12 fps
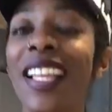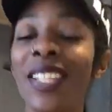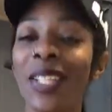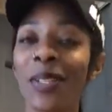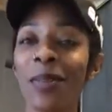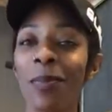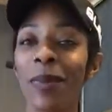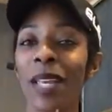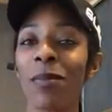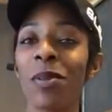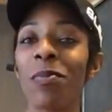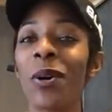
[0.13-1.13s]
Hello,
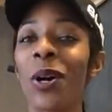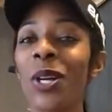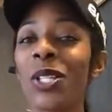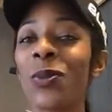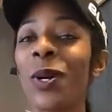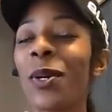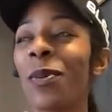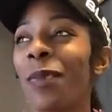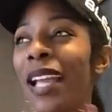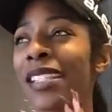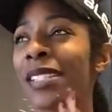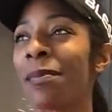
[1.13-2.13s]
baby boss. Welcome
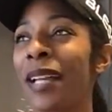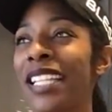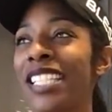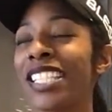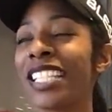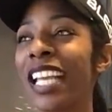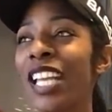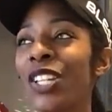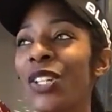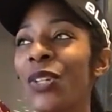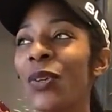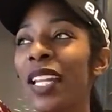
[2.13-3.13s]
back to my channel.